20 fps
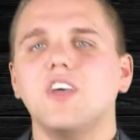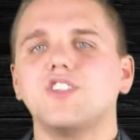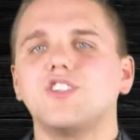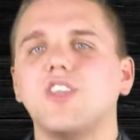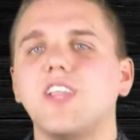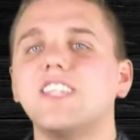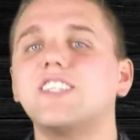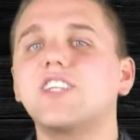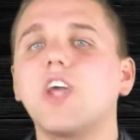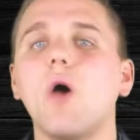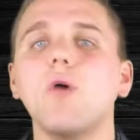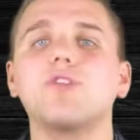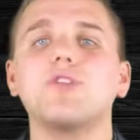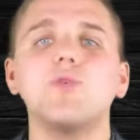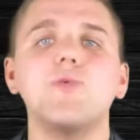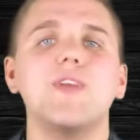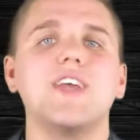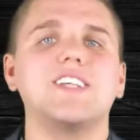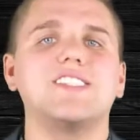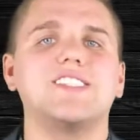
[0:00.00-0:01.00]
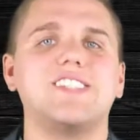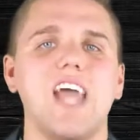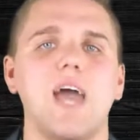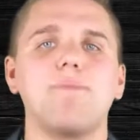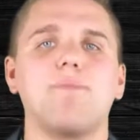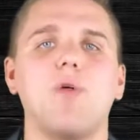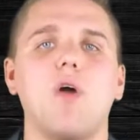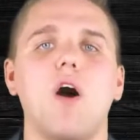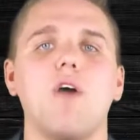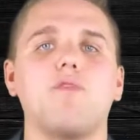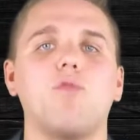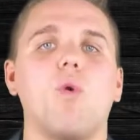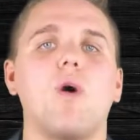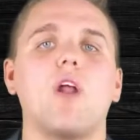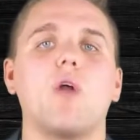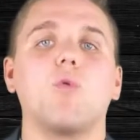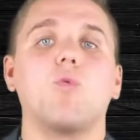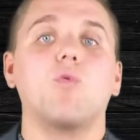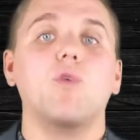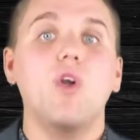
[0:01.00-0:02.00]
So let's go through an example of what
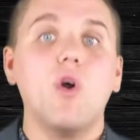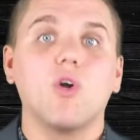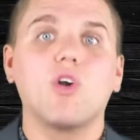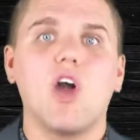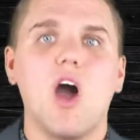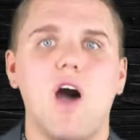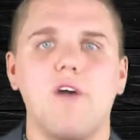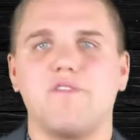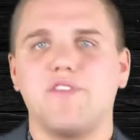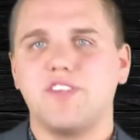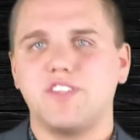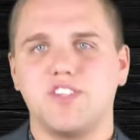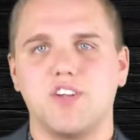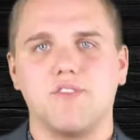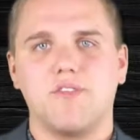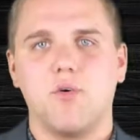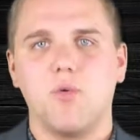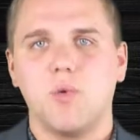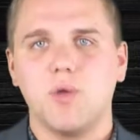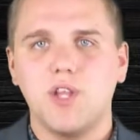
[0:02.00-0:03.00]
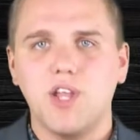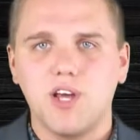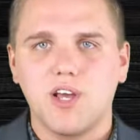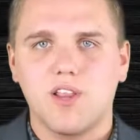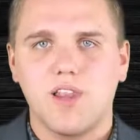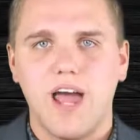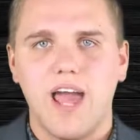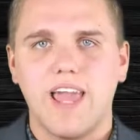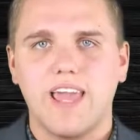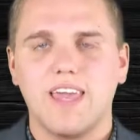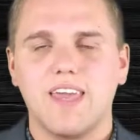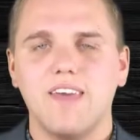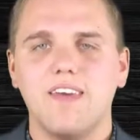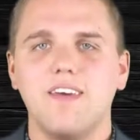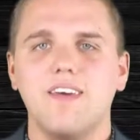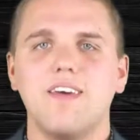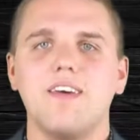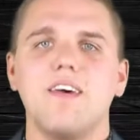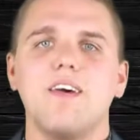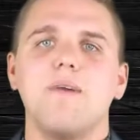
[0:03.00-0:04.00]
a real confidence interval would look like.
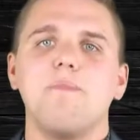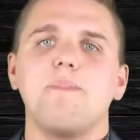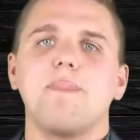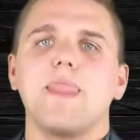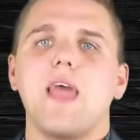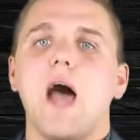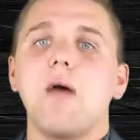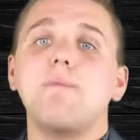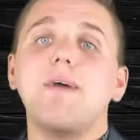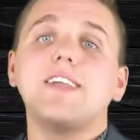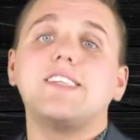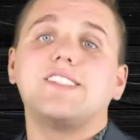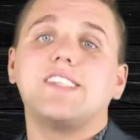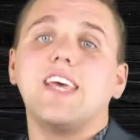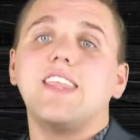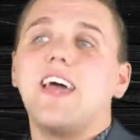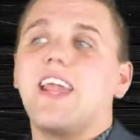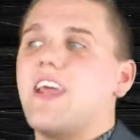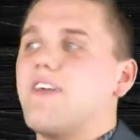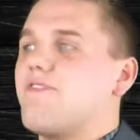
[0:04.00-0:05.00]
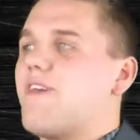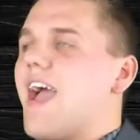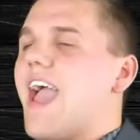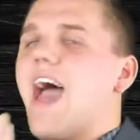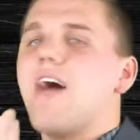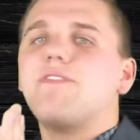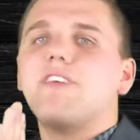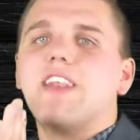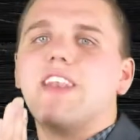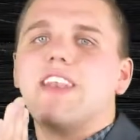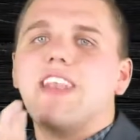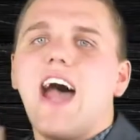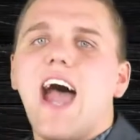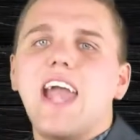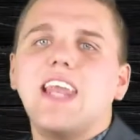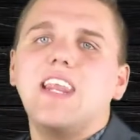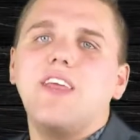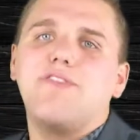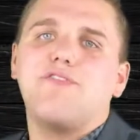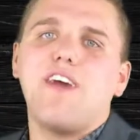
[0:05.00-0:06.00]
I might say that if I have a
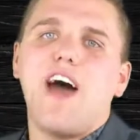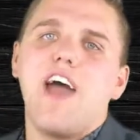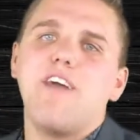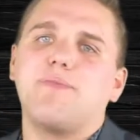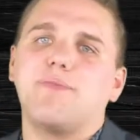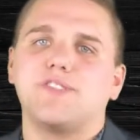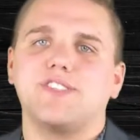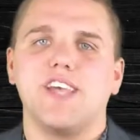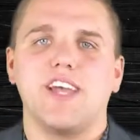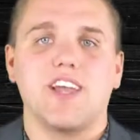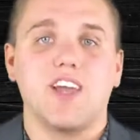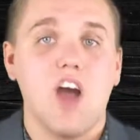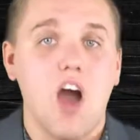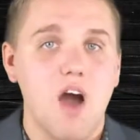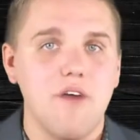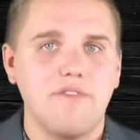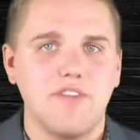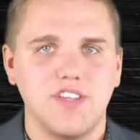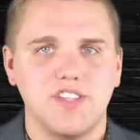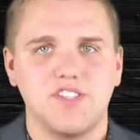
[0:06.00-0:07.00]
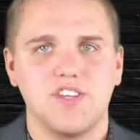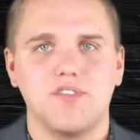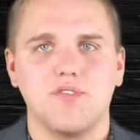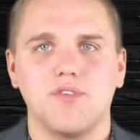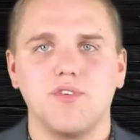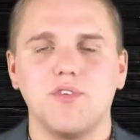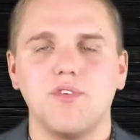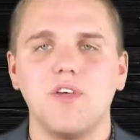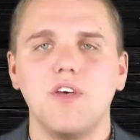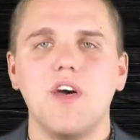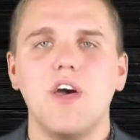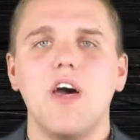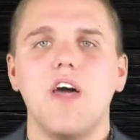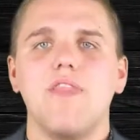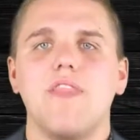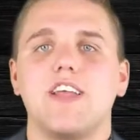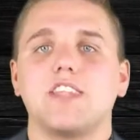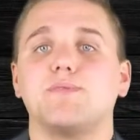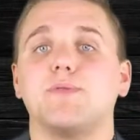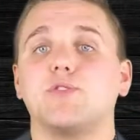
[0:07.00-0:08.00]
95% confidence interval,
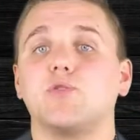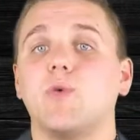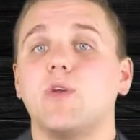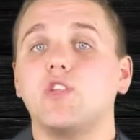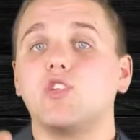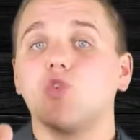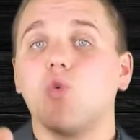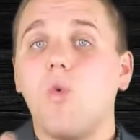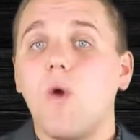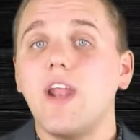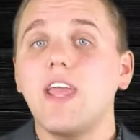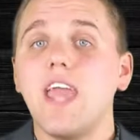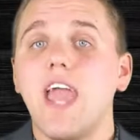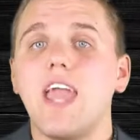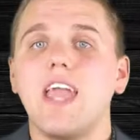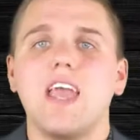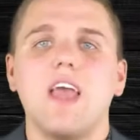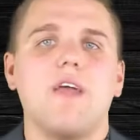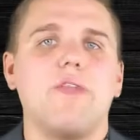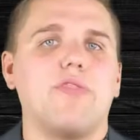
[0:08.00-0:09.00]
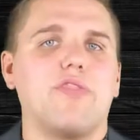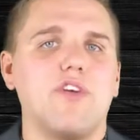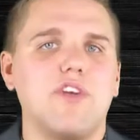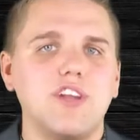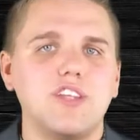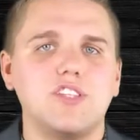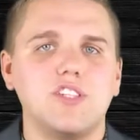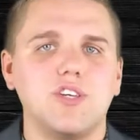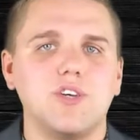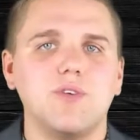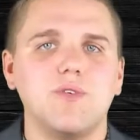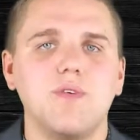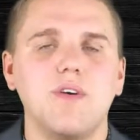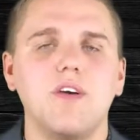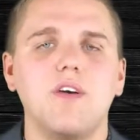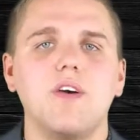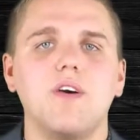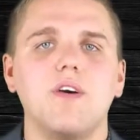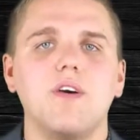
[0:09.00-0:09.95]
that's between 28 and 32,